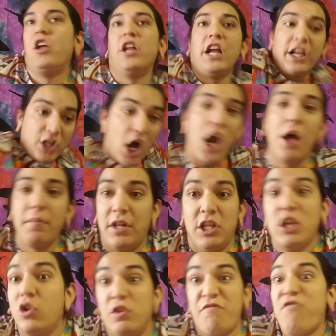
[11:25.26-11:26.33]
and I got up and
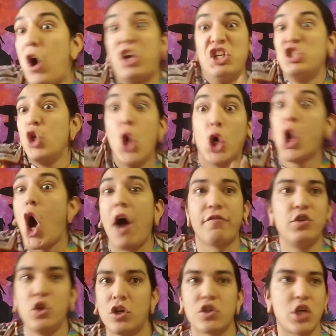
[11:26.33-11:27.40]
literally fucking took off,
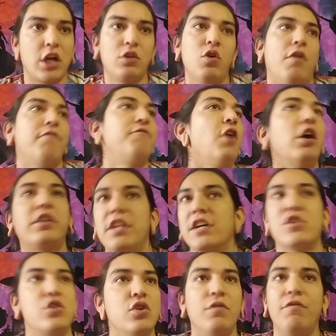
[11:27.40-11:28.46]
dude. I was like, oh, fuck
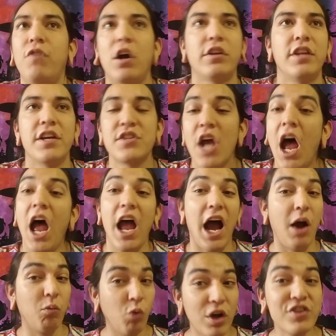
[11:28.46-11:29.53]
this, dude, fuck this.
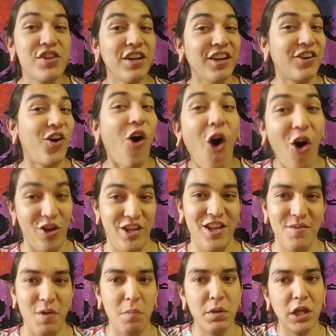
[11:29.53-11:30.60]
I was going to call
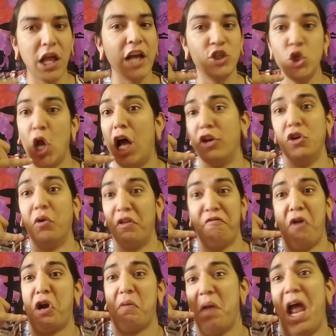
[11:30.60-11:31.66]
him and be like, dude, I don't know where the
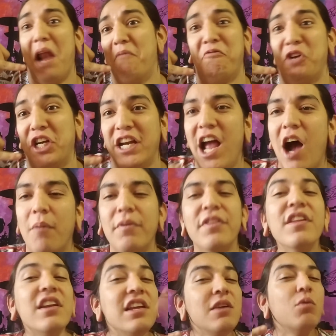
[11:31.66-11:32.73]
fuck I'm at. I'm freaking out. But
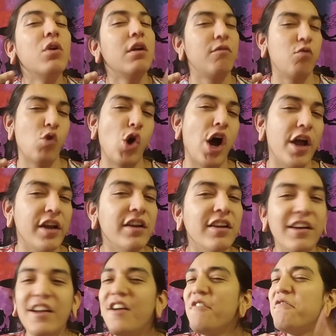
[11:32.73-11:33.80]
then he would have won.
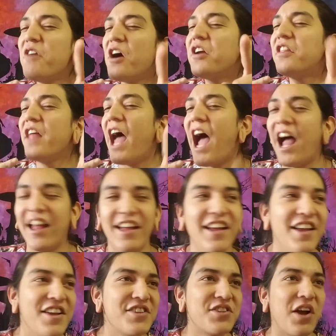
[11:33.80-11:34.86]
Fuck that.
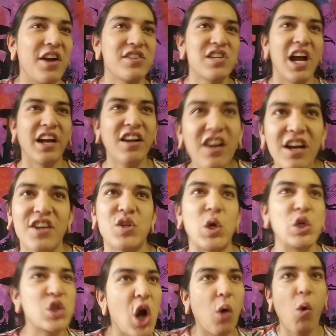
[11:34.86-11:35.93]
So I was like, huh. So
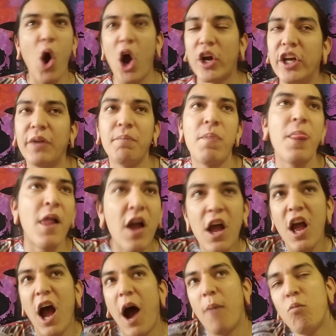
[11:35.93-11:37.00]
I start walking.
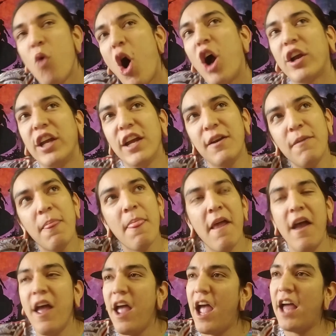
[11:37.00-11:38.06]
I'm walking.
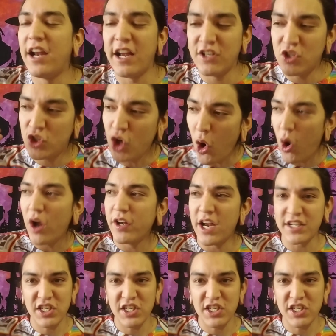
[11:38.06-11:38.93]
And I go on, and I